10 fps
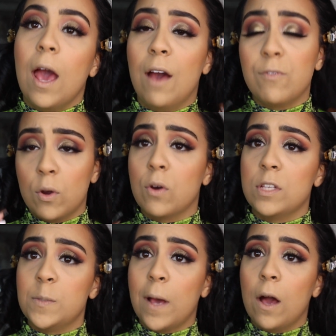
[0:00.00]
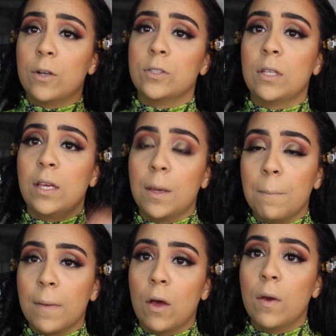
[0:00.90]
after all these powders so they
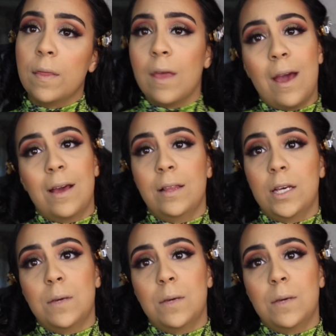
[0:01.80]
can melt and the highlight